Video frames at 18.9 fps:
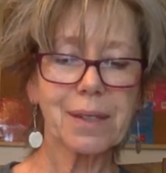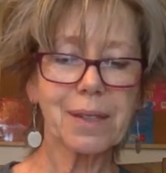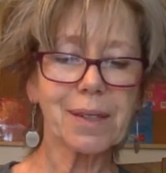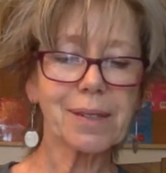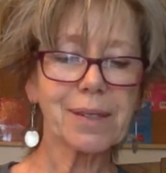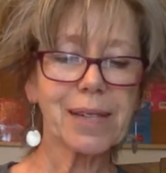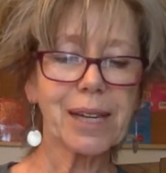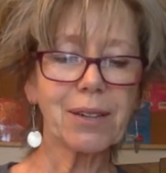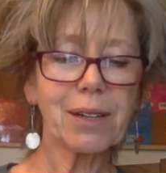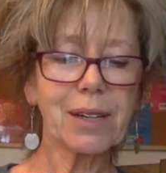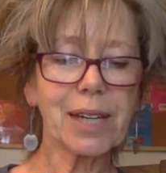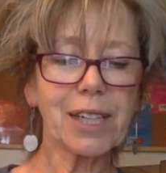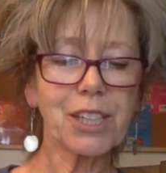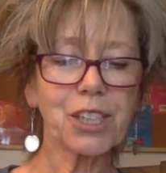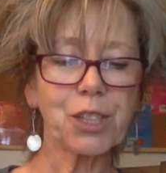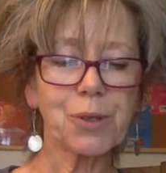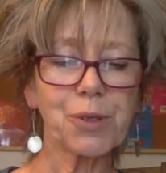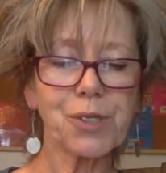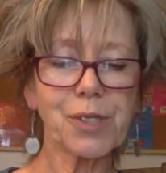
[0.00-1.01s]
It sounded
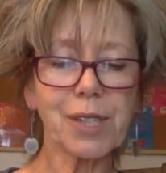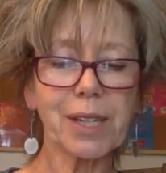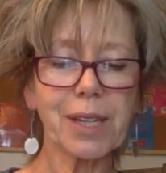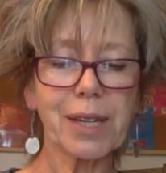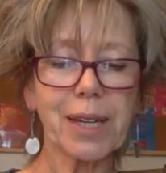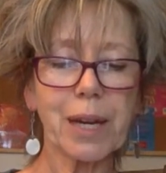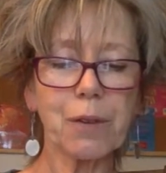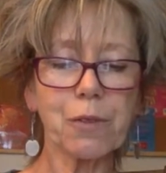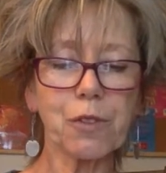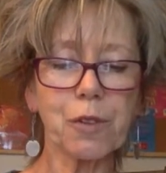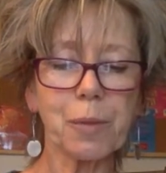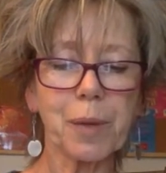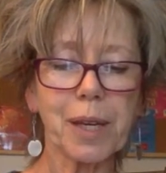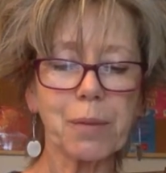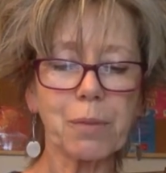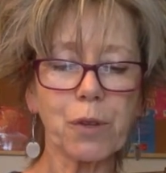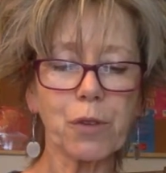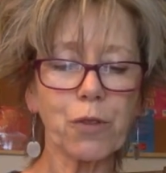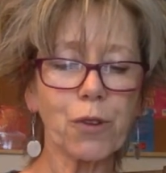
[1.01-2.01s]
like she was sticking up for
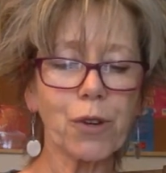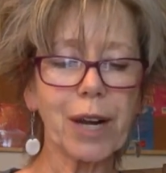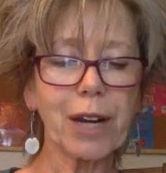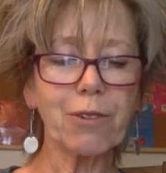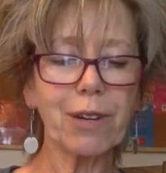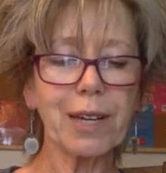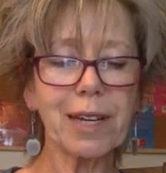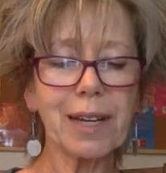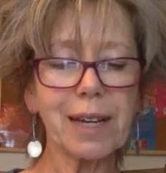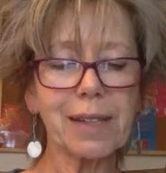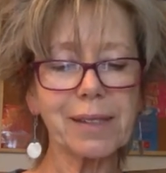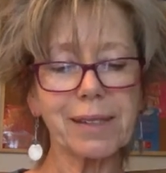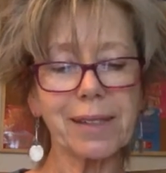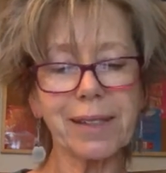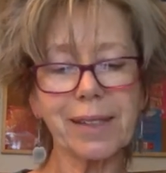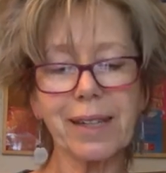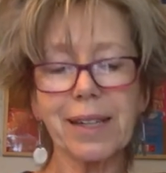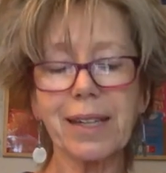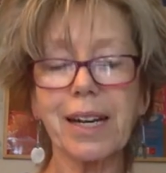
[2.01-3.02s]
me, and before I realised
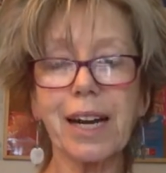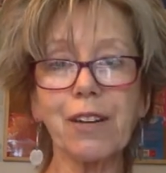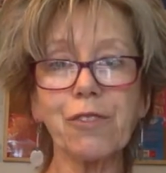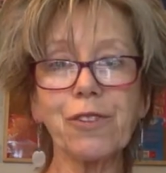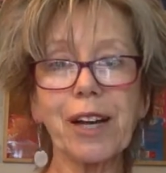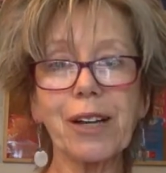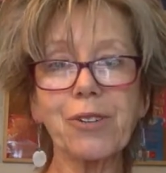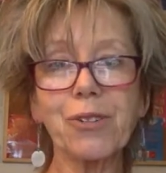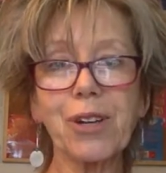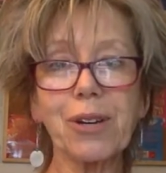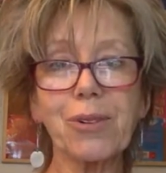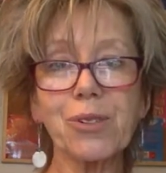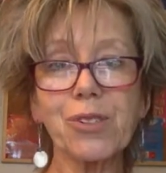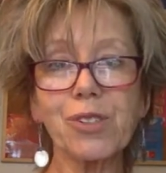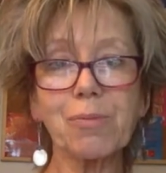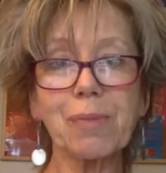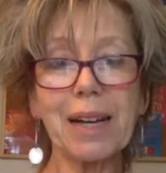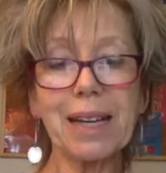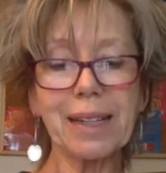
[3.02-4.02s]
it, I found I was
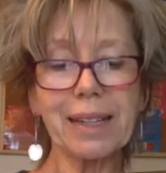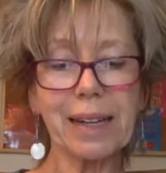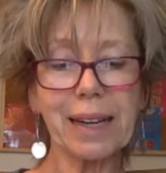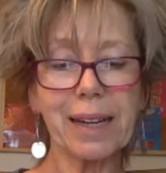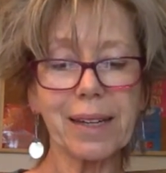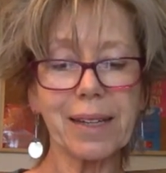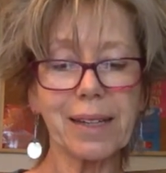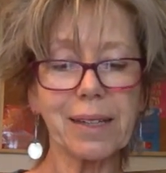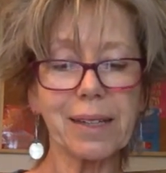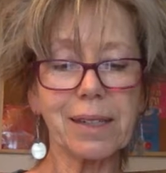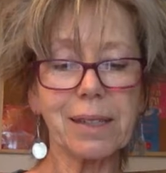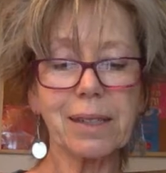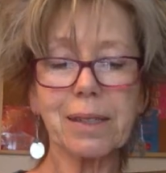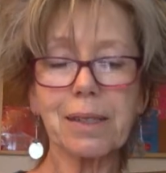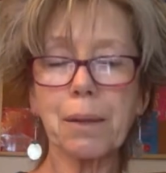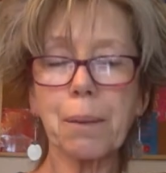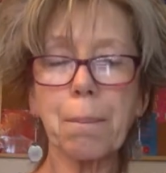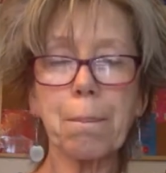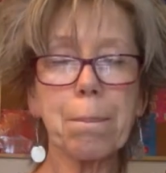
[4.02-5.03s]
smiling at her.
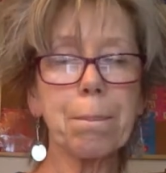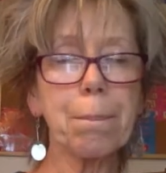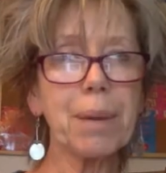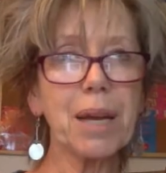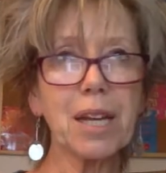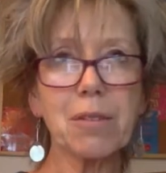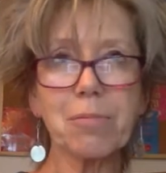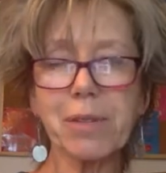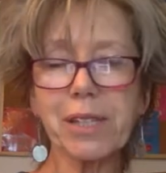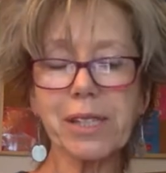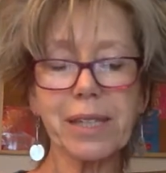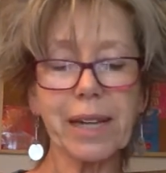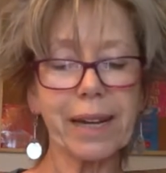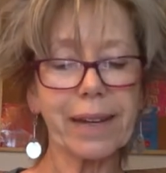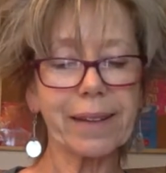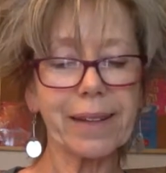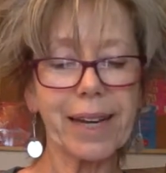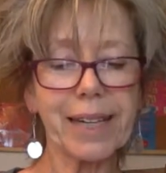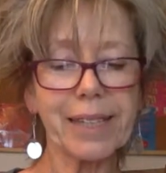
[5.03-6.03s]
Big
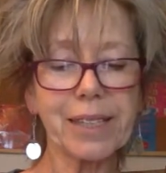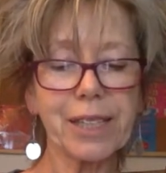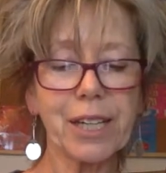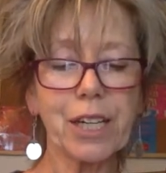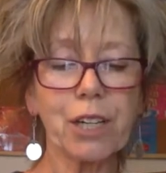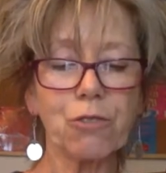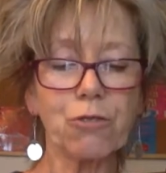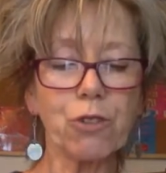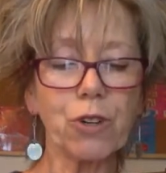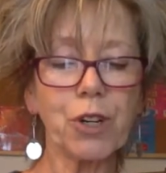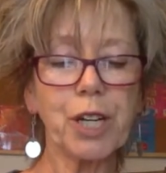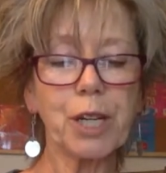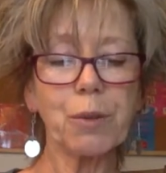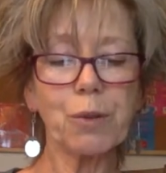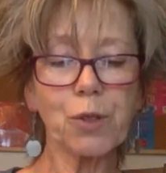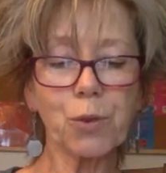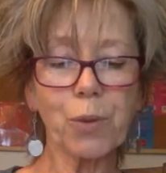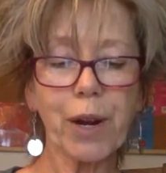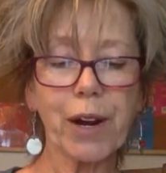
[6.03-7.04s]
mistake, that. Rory
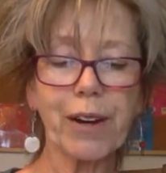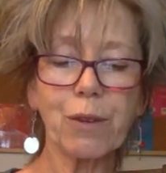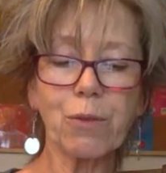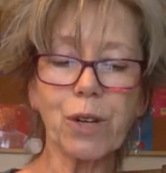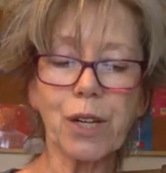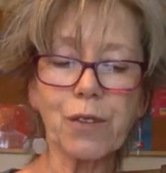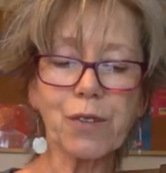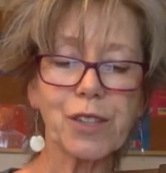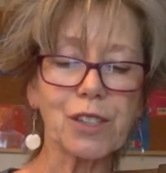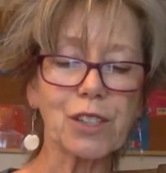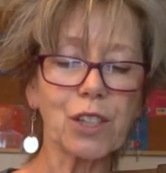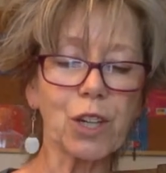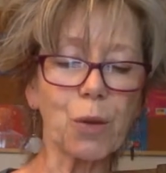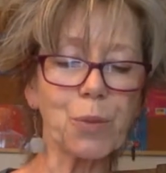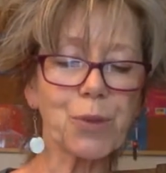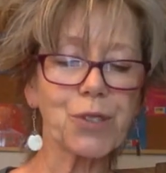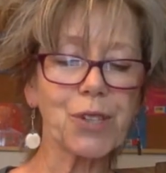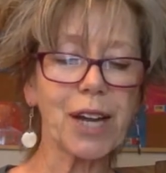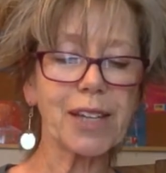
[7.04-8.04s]
was wearing one of his
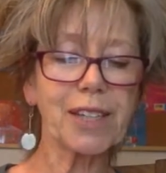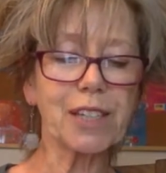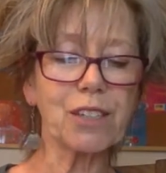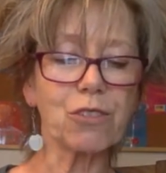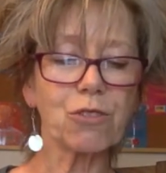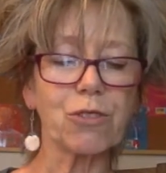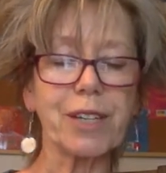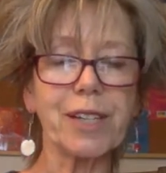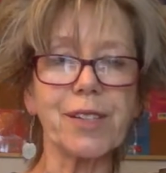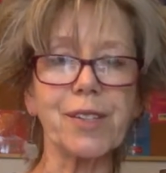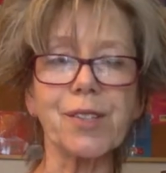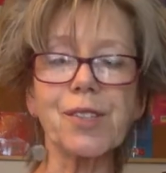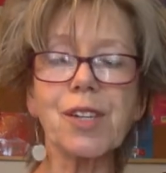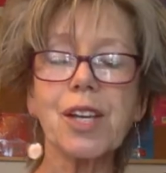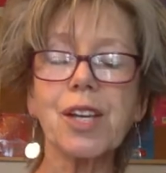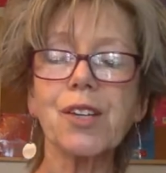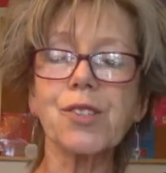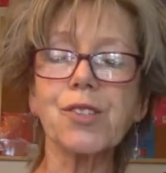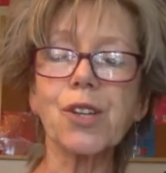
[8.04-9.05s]
lopsided
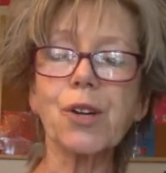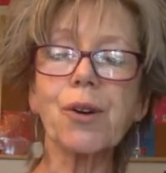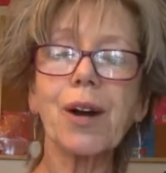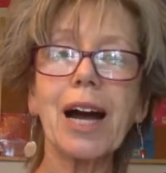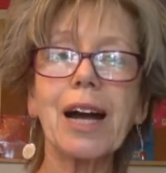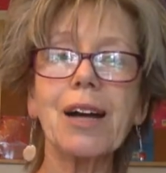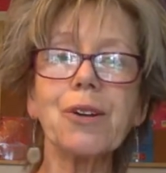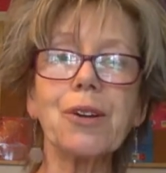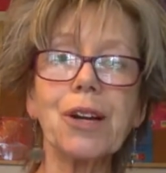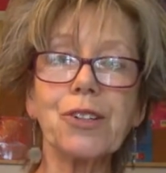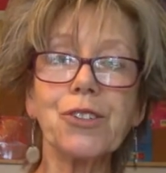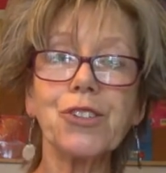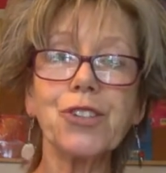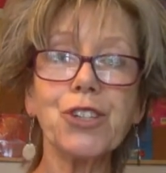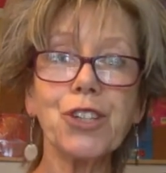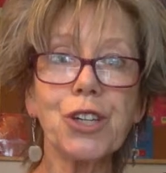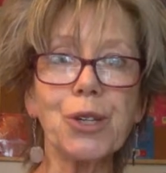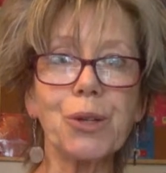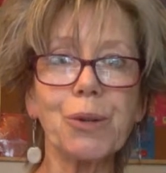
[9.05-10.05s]
grins, so I
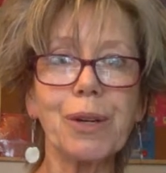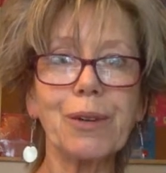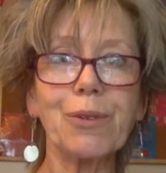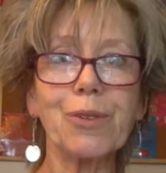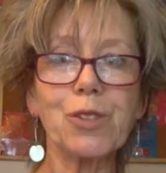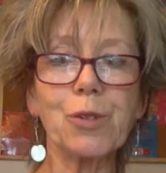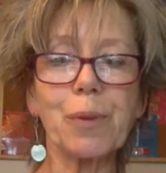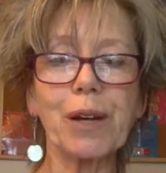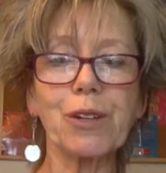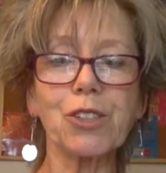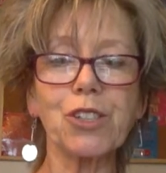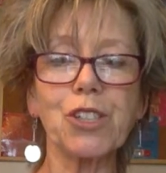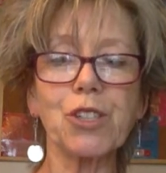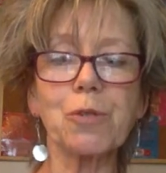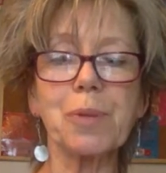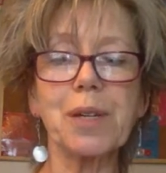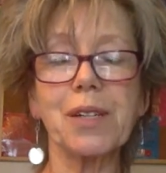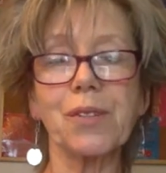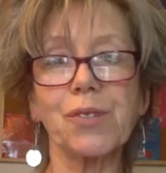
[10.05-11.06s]
knew he was about to
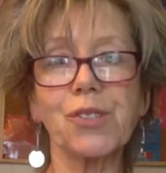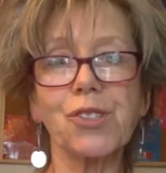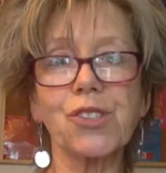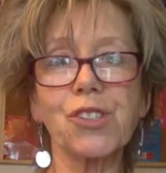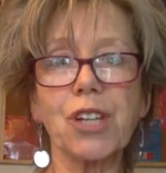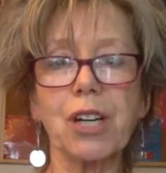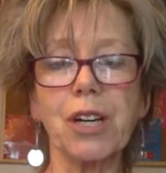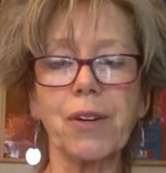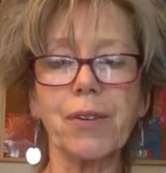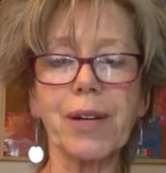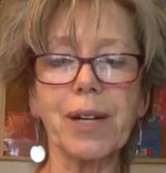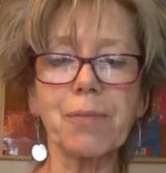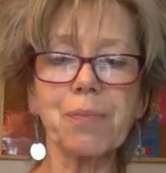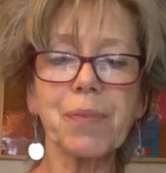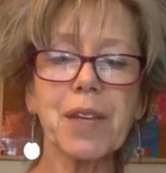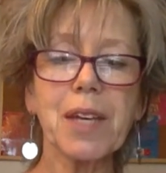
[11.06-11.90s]
do a bit of stirring.